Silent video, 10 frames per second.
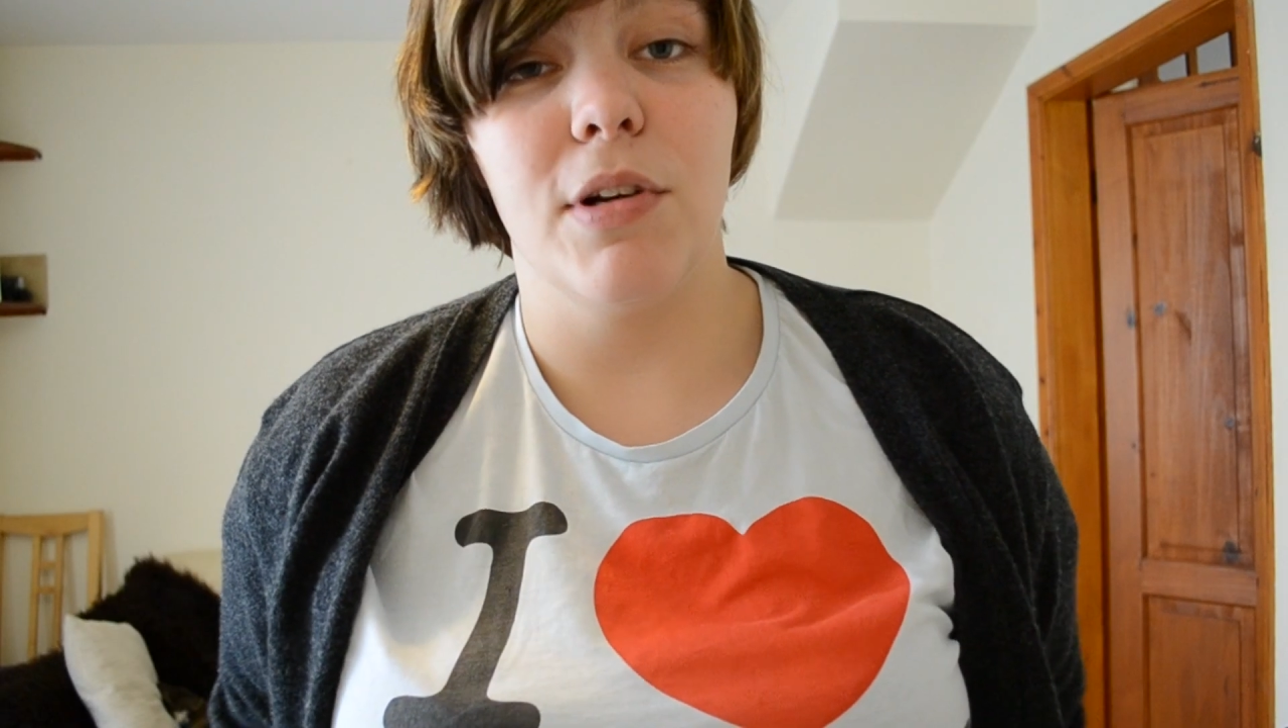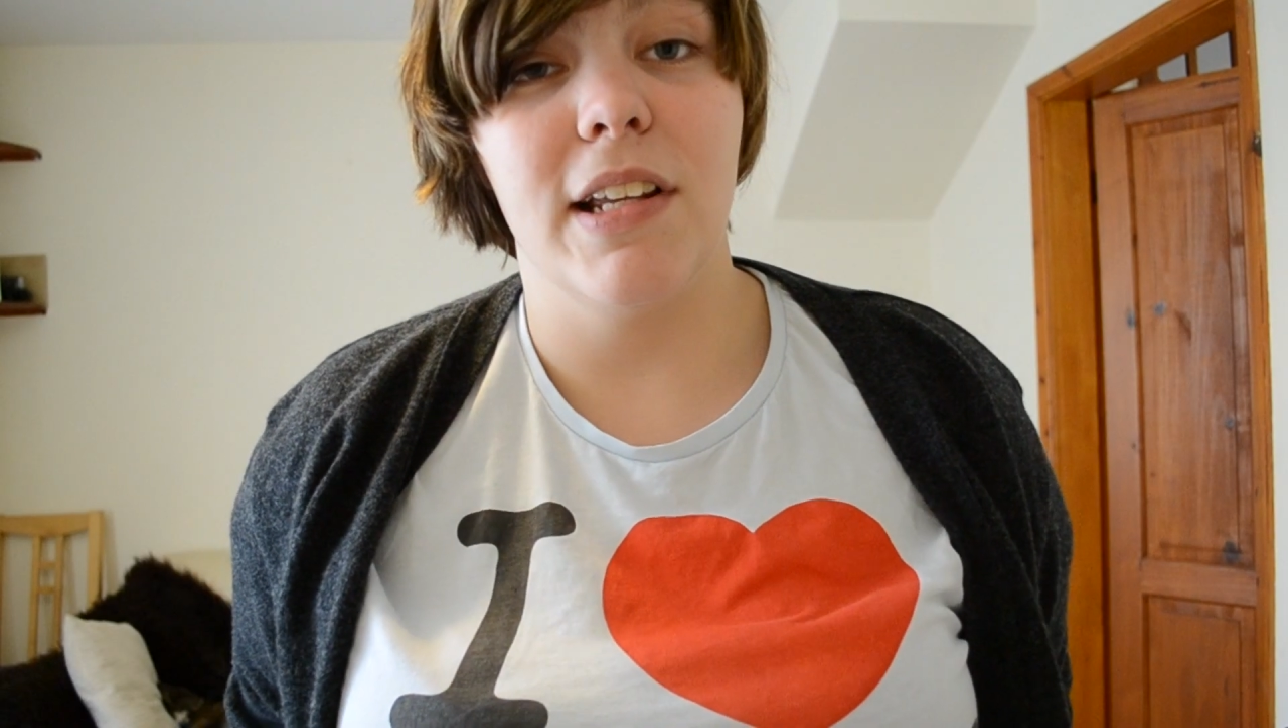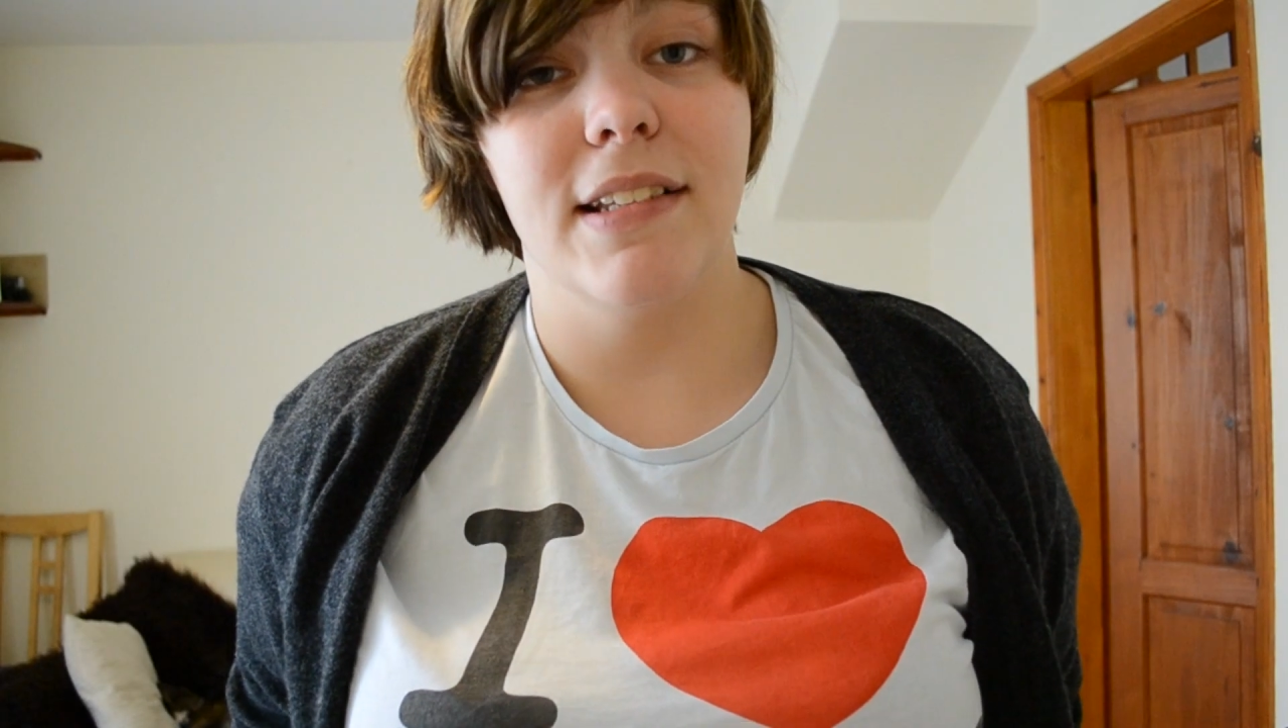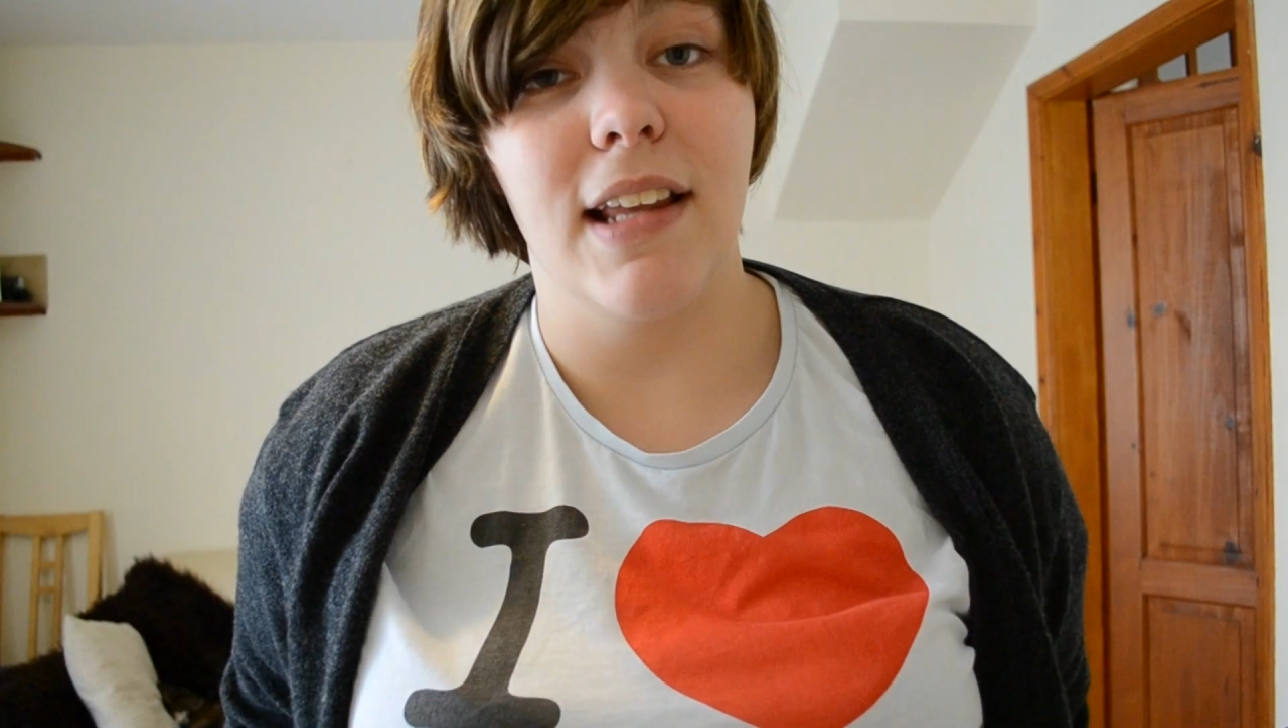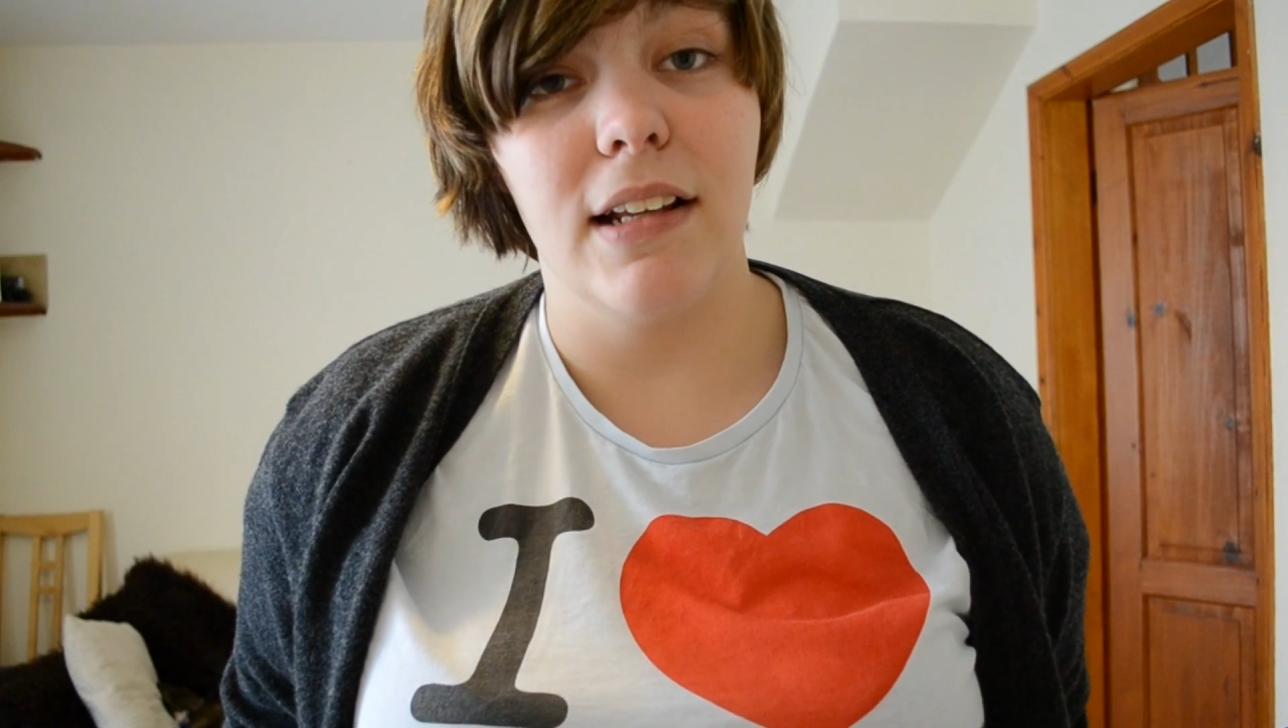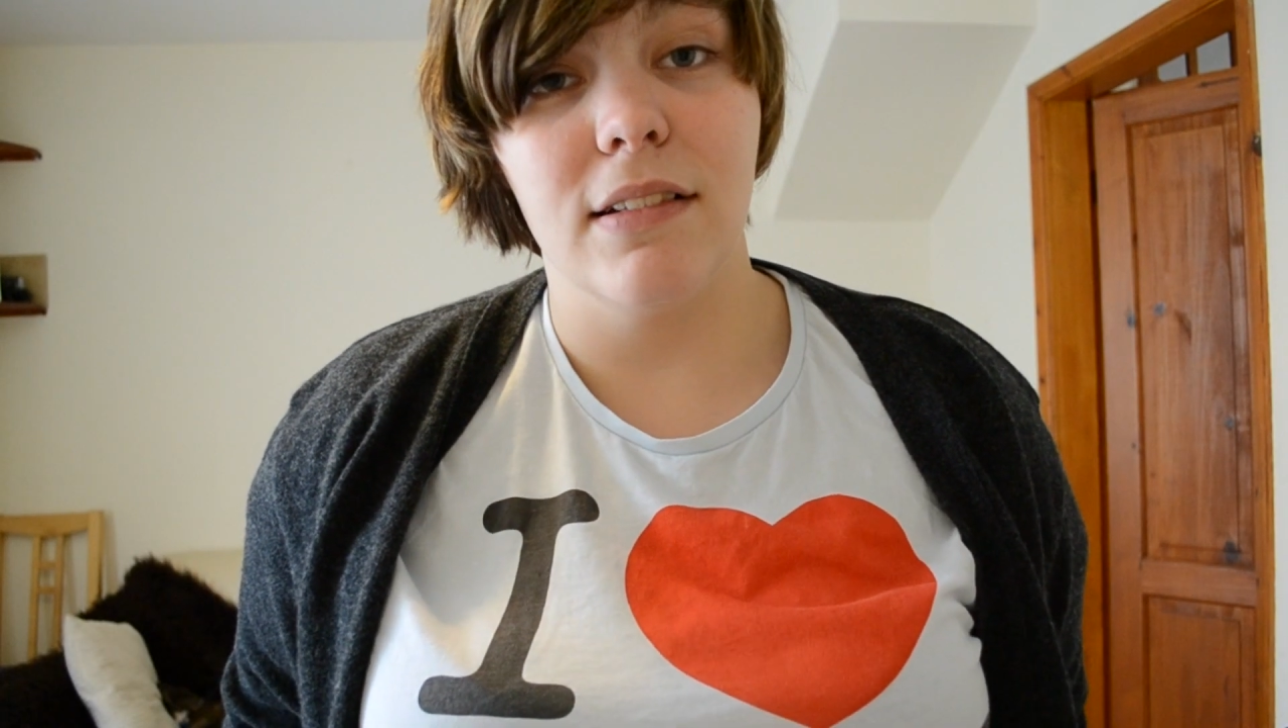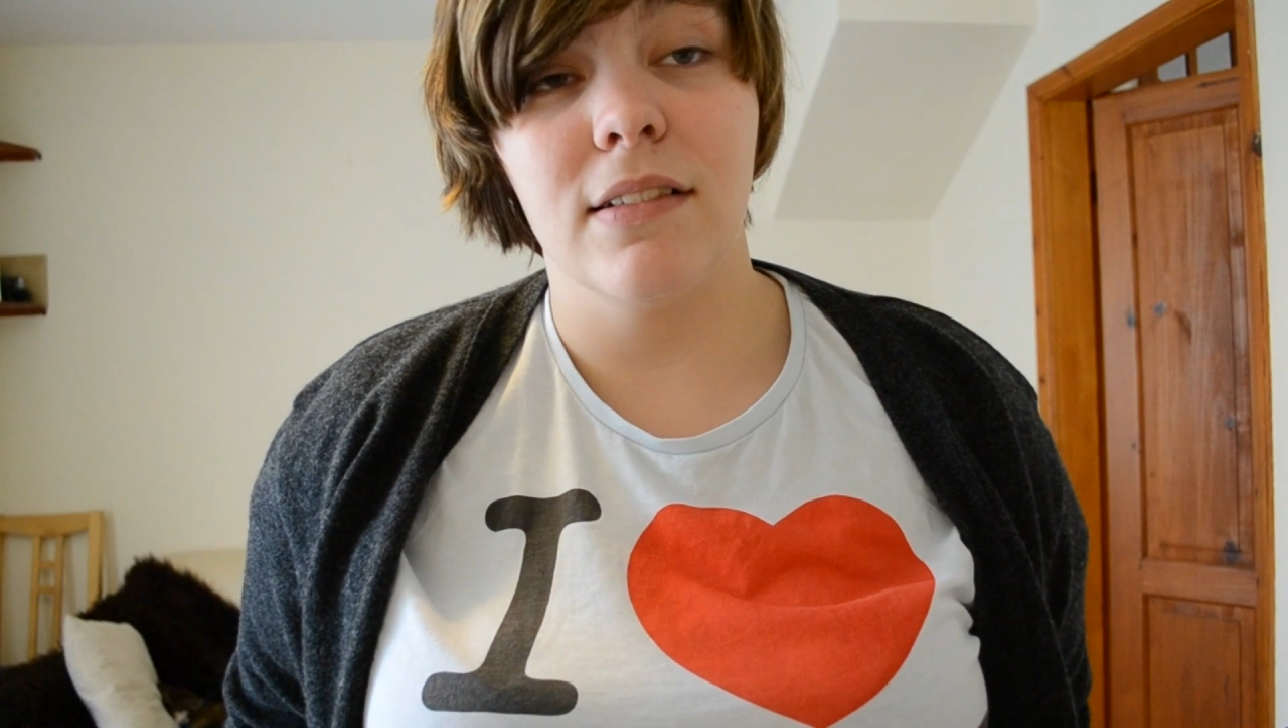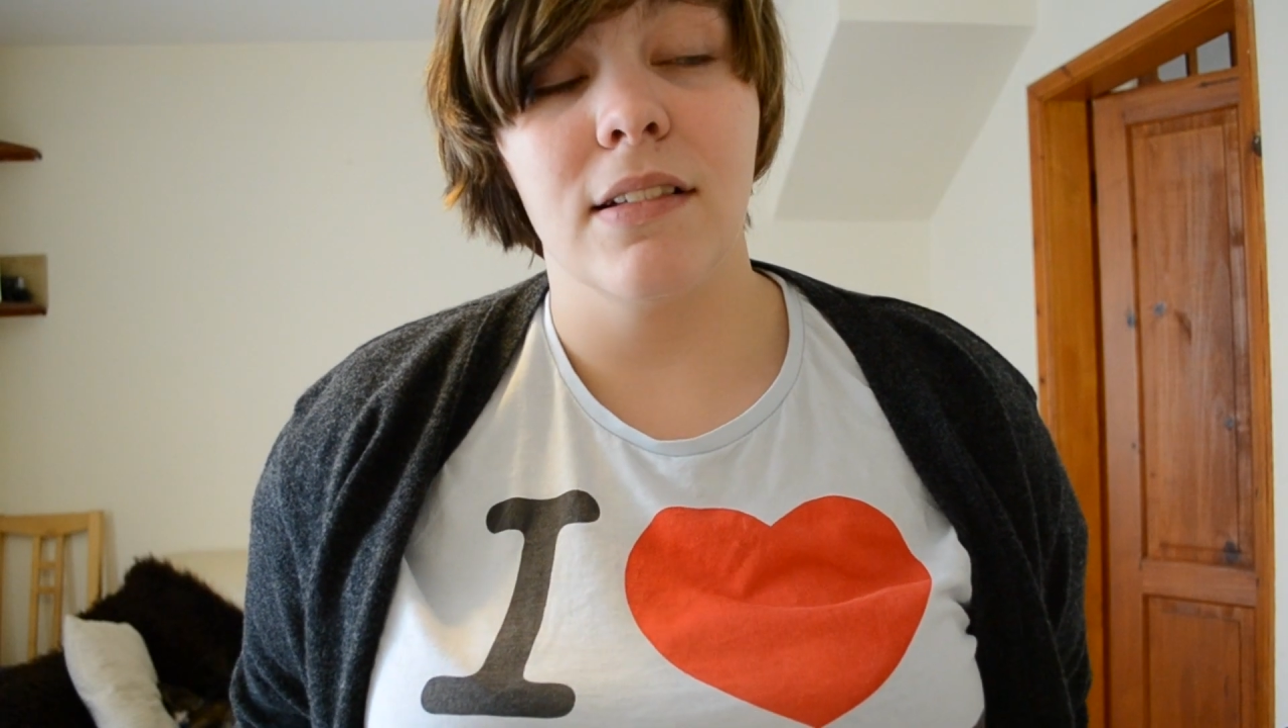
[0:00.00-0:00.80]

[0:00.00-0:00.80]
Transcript: insane,